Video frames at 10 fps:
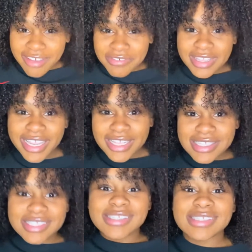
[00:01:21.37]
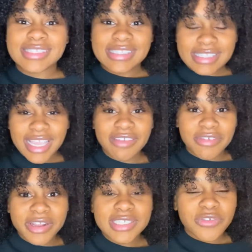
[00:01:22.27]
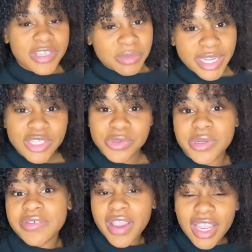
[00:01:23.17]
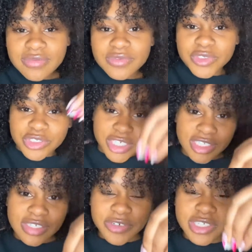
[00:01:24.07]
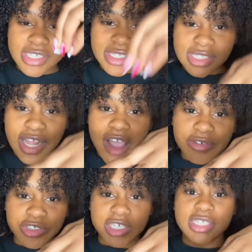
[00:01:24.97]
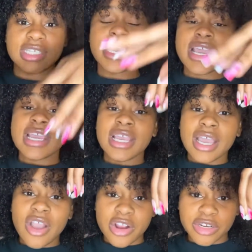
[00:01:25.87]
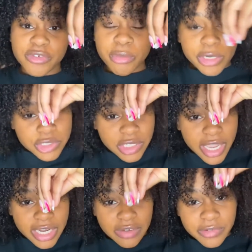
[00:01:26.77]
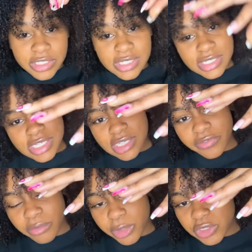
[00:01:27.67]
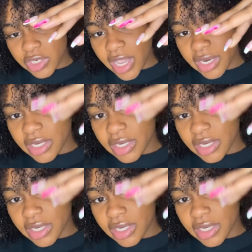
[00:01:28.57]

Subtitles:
like it's like very self-explanatory, right? Restricted versus not restricted. Harder for moisture to get in versus easier for moisture to get in.